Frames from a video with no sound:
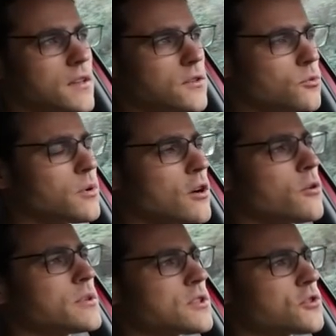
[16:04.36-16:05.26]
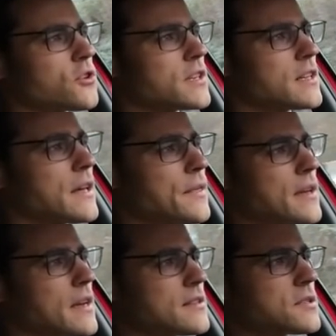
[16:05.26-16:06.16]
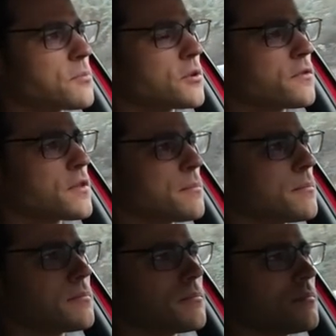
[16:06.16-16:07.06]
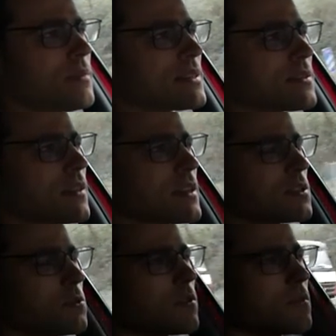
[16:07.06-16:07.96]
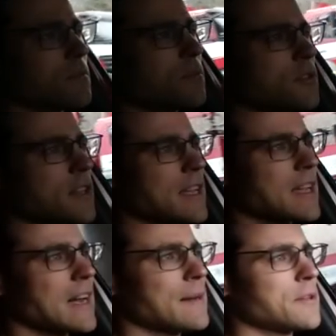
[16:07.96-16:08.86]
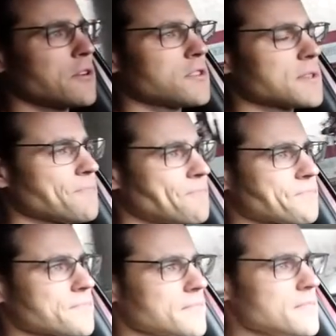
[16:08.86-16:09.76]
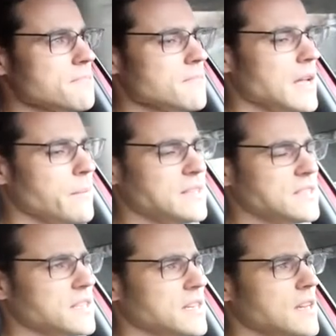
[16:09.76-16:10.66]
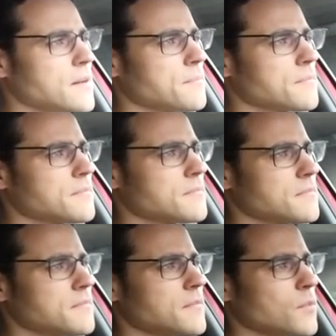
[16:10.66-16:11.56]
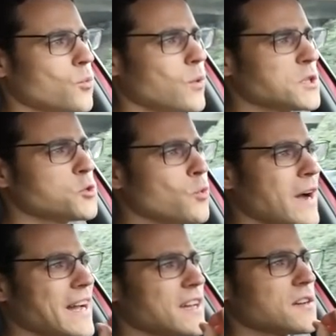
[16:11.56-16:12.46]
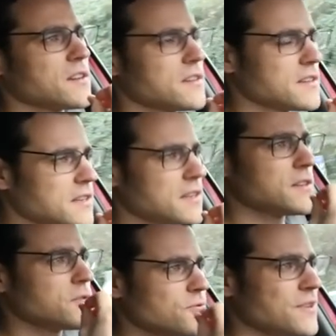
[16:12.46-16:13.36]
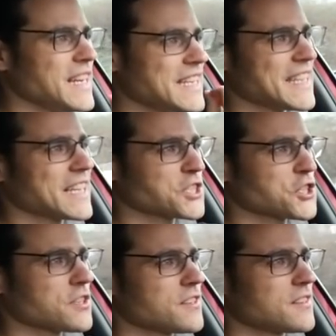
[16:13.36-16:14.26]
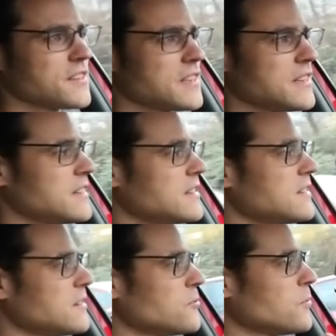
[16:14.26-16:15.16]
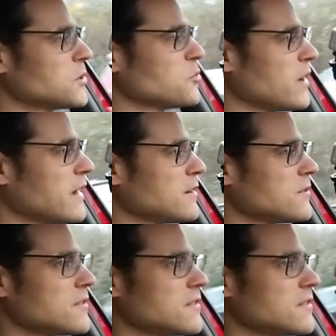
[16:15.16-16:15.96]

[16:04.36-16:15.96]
you will always enjoy it. I think it's one of the best things you can put in a car because, I mean, sitting here, what do I really touch? What do I